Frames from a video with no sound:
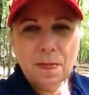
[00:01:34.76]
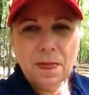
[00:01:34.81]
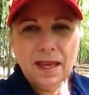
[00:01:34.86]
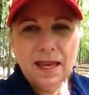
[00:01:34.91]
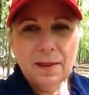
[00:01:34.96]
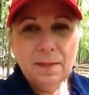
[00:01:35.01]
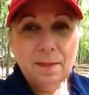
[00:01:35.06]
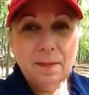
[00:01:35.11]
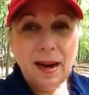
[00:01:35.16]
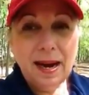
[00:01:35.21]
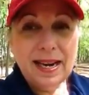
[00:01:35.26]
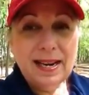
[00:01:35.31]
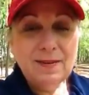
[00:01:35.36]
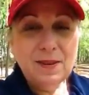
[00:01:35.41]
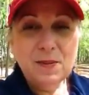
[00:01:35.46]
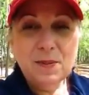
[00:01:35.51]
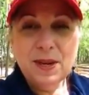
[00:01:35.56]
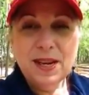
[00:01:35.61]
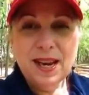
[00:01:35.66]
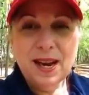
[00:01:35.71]
it might
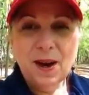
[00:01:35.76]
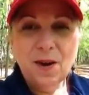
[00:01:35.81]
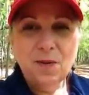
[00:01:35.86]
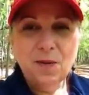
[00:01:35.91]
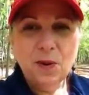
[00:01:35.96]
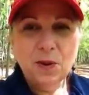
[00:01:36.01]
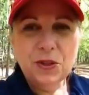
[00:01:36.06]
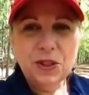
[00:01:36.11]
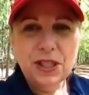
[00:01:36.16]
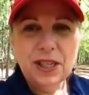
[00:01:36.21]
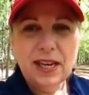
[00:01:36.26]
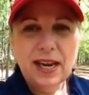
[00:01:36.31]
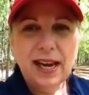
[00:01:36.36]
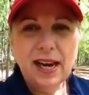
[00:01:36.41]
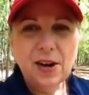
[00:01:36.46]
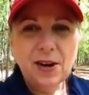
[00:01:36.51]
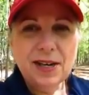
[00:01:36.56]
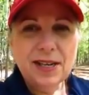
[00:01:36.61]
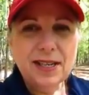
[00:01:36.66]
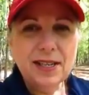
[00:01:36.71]
even be helpful to
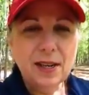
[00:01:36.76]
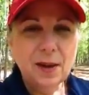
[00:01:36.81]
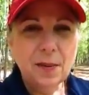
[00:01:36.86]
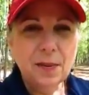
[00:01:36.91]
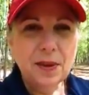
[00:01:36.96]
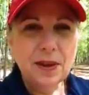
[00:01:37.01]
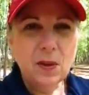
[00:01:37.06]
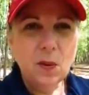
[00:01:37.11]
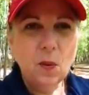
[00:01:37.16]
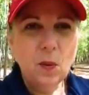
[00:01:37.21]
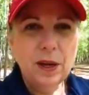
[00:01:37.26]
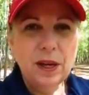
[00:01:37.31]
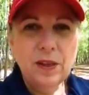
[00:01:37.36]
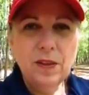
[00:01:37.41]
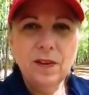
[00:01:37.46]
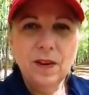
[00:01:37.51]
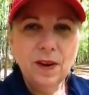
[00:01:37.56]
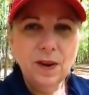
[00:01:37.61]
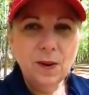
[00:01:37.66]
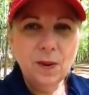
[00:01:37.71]
carry something
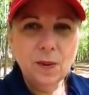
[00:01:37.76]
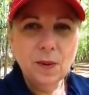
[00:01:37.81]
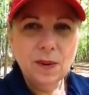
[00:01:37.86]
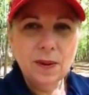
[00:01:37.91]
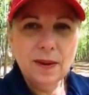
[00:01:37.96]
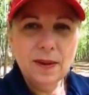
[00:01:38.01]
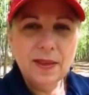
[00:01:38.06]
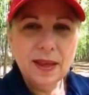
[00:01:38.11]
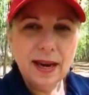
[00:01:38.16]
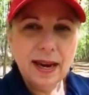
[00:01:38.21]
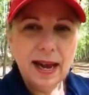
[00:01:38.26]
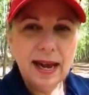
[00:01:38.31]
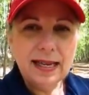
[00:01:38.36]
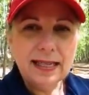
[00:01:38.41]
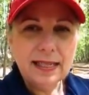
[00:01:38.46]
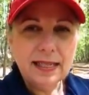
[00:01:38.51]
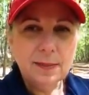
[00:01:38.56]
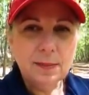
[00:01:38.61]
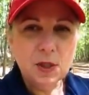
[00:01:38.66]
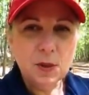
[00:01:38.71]
with you that
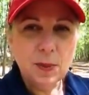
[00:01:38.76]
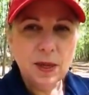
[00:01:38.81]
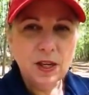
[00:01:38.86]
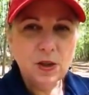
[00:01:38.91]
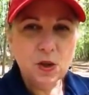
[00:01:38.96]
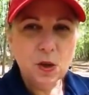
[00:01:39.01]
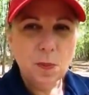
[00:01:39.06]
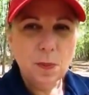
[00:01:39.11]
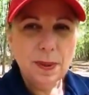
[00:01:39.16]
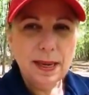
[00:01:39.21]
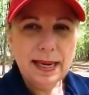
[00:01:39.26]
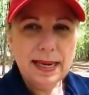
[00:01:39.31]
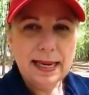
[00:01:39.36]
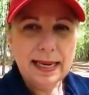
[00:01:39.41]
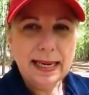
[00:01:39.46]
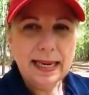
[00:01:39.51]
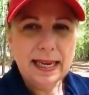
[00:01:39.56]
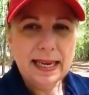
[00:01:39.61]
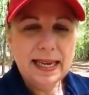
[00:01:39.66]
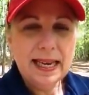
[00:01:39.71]
has some special
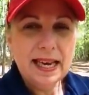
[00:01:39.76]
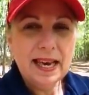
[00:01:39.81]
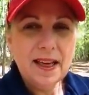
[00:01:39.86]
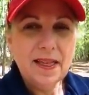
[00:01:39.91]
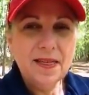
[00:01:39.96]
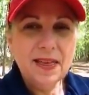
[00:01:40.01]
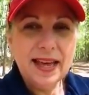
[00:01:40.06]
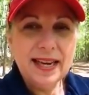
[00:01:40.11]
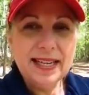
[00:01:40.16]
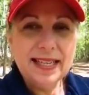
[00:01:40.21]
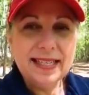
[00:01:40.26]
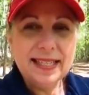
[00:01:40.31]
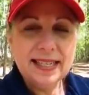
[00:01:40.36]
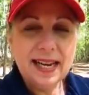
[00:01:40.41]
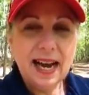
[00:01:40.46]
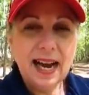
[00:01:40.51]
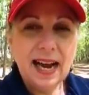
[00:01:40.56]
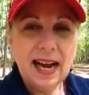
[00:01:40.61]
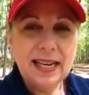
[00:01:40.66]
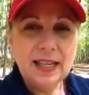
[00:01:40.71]
meaning that is
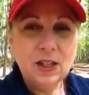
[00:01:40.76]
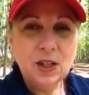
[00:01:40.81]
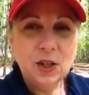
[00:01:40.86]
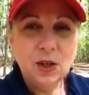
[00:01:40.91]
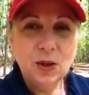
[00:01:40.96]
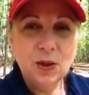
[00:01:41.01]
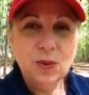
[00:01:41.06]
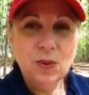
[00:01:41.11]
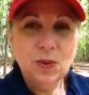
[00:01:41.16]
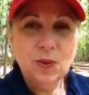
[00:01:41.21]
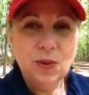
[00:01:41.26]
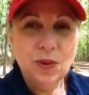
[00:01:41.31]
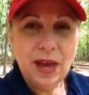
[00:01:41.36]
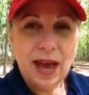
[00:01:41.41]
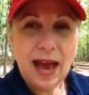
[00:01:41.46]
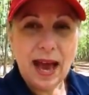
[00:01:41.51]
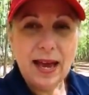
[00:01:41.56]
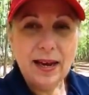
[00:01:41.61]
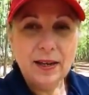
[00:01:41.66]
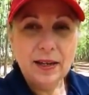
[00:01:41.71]
tied to
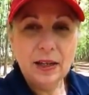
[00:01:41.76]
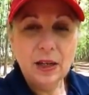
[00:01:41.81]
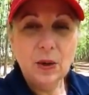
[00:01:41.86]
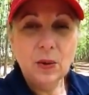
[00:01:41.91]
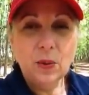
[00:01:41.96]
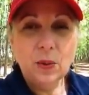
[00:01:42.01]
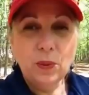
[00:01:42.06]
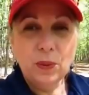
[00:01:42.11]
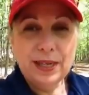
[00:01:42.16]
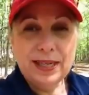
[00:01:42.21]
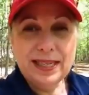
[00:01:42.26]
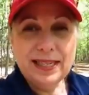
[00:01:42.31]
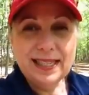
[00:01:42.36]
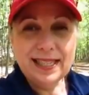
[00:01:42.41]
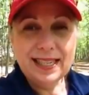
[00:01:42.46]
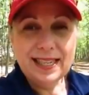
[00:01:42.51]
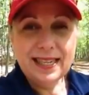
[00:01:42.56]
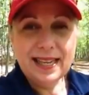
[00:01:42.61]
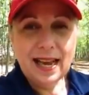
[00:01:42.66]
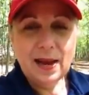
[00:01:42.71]
that
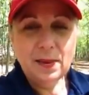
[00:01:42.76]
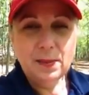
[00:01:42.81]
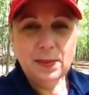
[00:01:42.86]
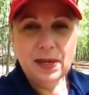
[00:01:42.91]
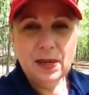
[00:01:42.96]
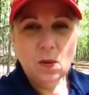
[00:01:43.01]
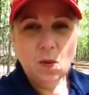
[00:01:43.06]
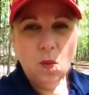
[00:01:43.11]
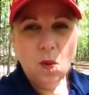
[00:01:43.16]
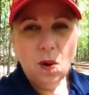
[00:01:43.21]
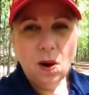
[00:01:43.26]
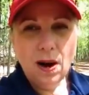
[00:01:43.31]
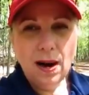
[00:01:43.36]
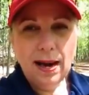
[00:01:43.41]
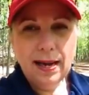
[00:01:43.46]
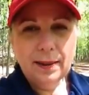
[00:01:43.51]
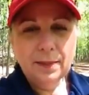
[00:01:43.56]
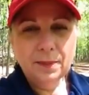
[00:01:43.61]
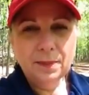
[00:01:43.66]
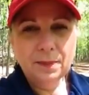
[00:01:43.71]
reason, that big why.